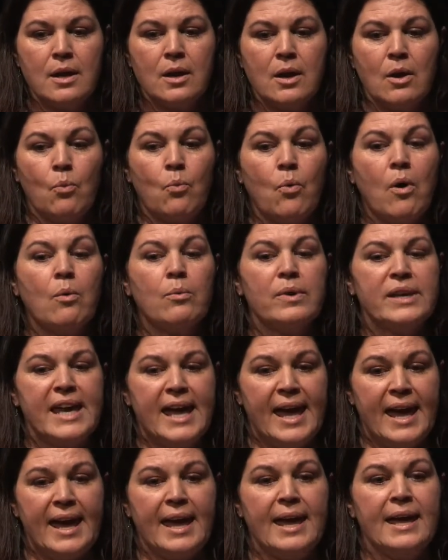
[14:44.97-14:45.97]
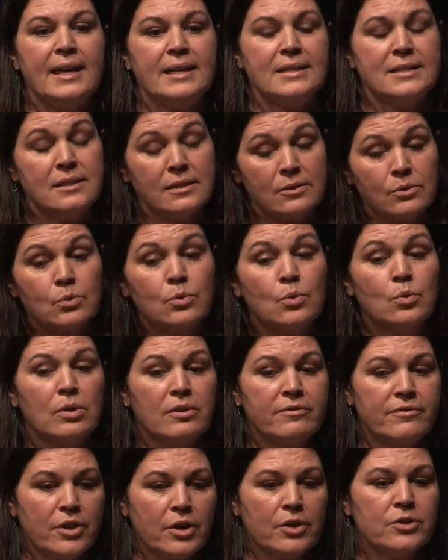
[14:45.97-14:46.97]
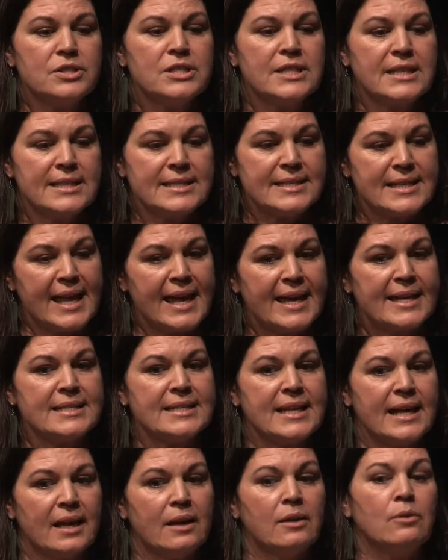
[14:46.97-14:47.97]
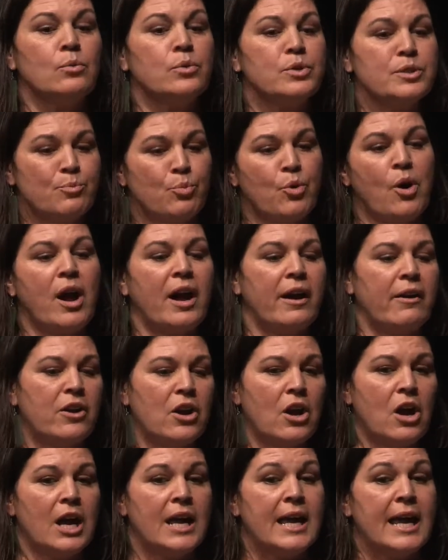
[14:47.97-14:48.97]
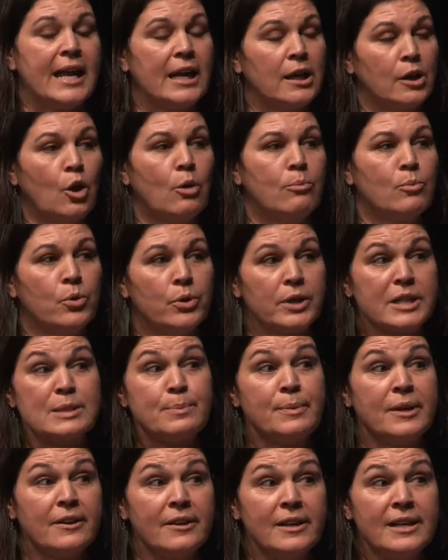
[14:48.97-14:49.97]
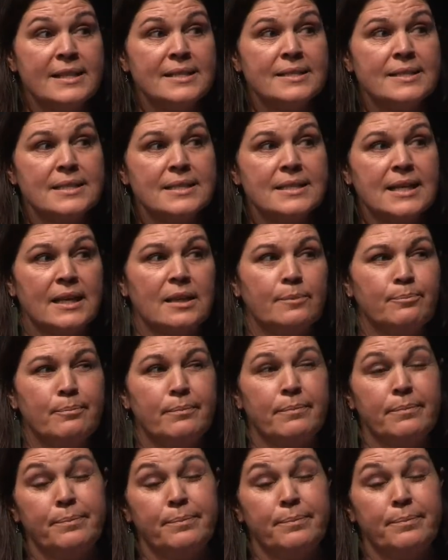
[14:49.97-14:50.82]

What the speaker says: what we had all of those years later was Briar and I had a lot more experience and